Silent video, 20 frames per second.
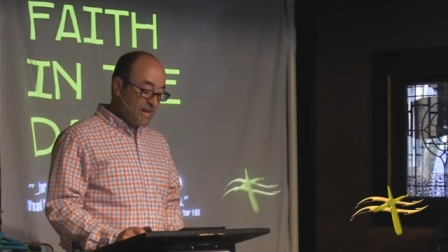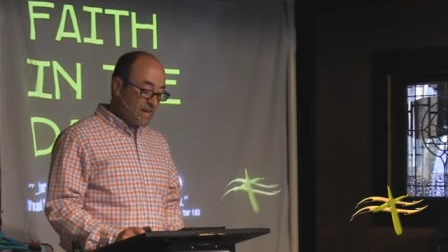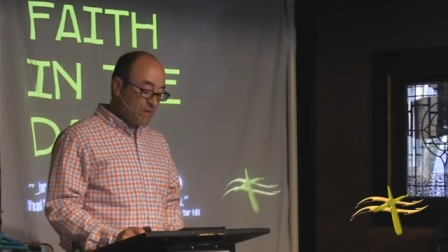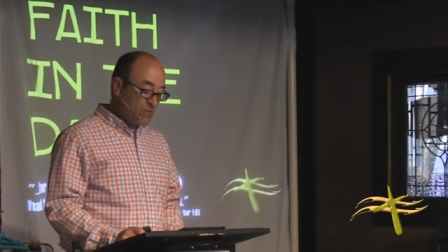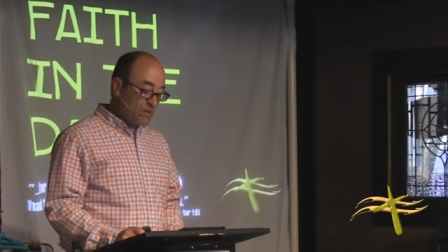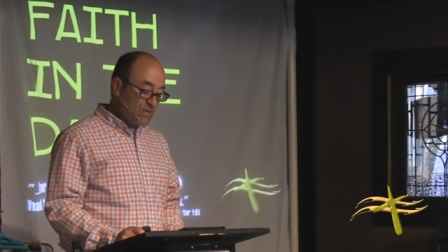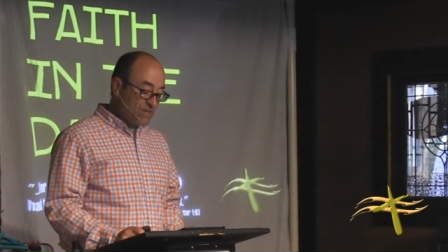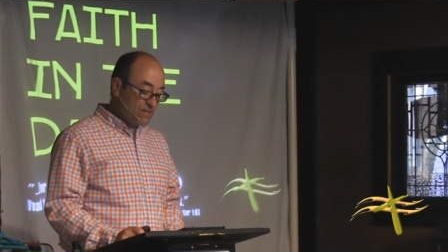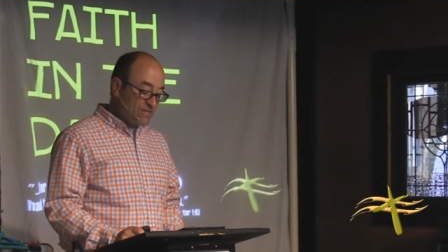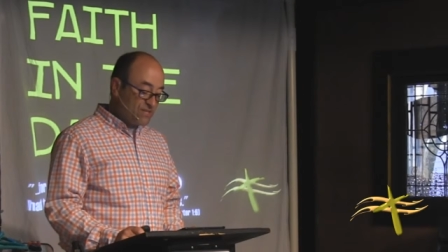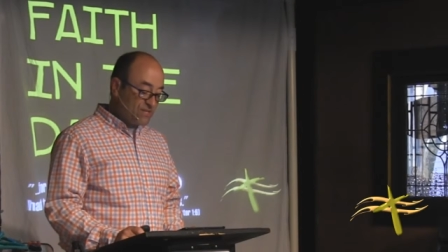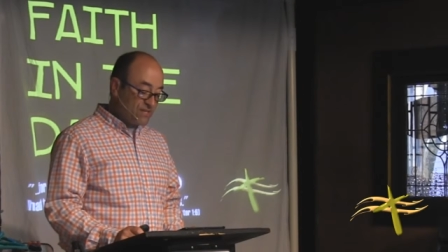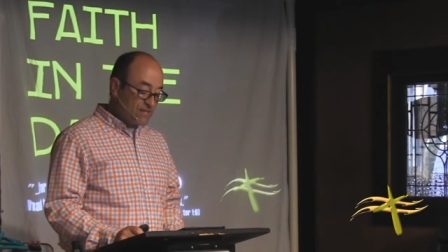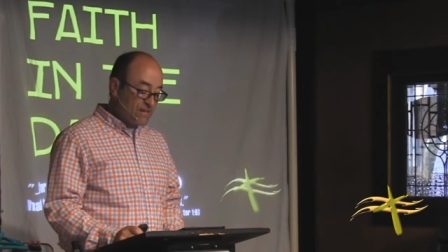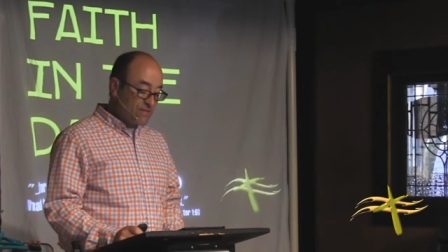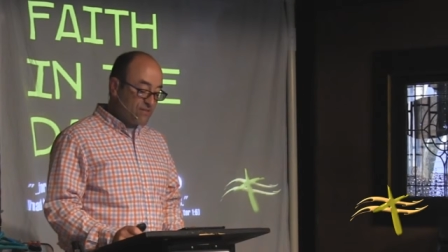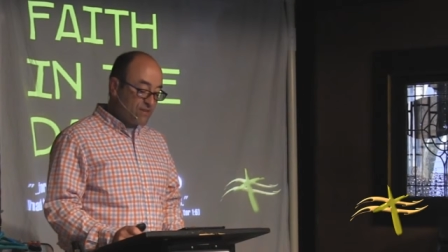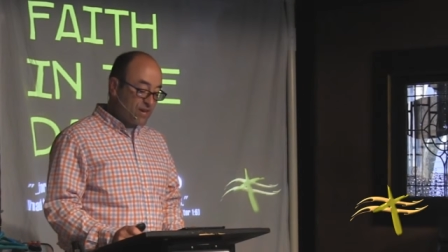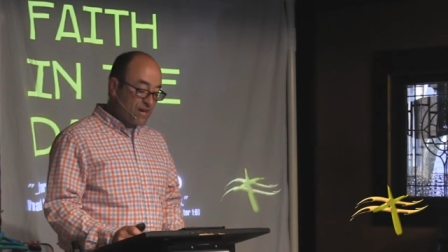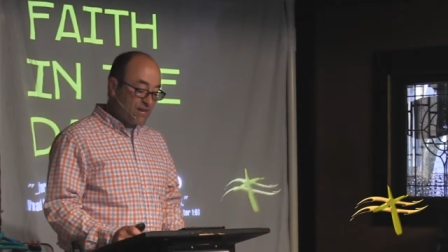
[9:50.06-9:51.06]
I read this
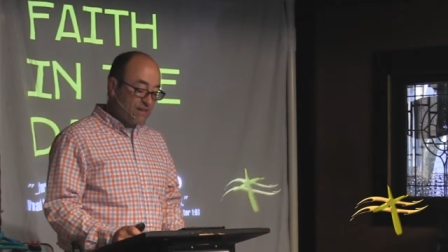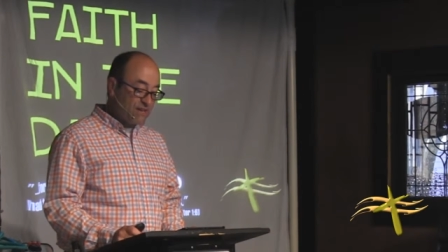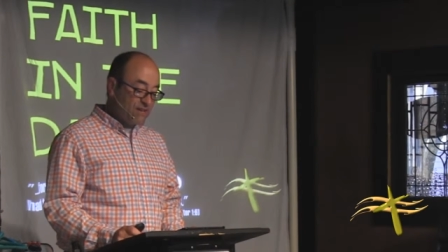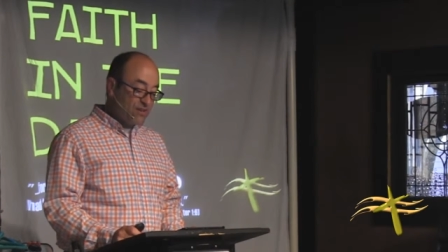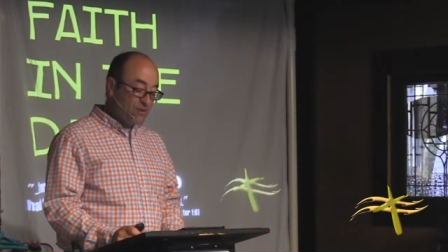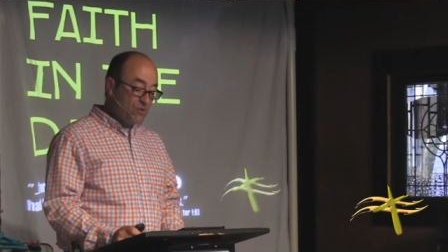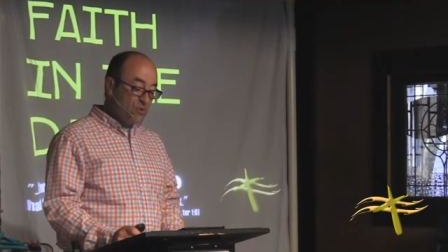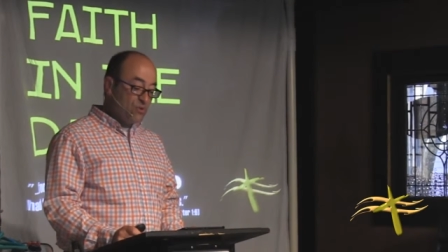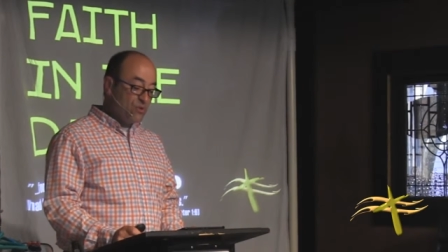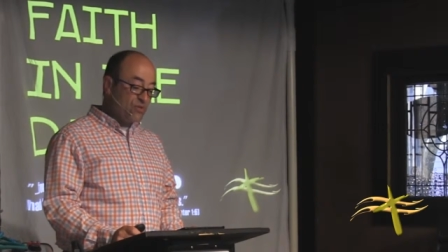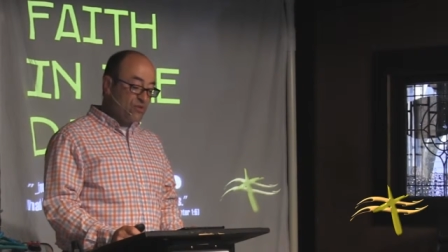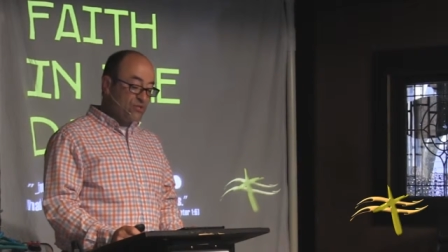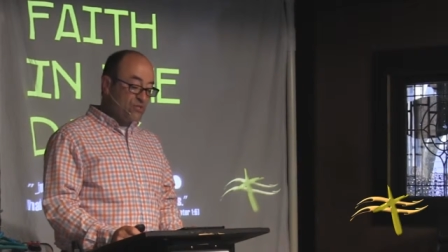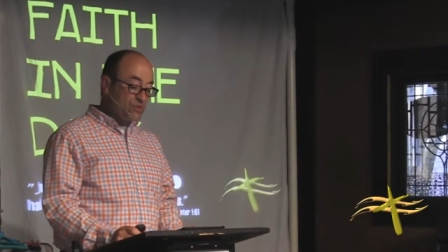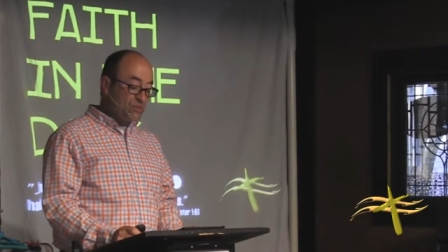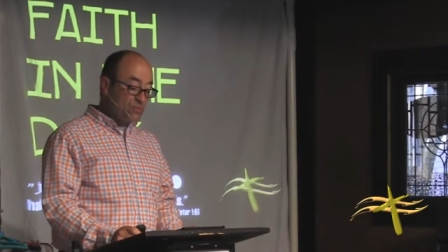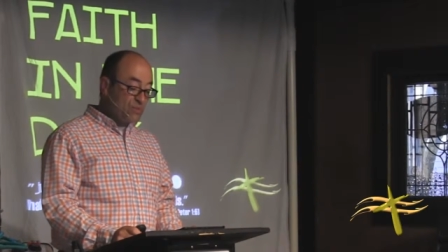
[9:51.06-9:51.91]
and I thought, well, there's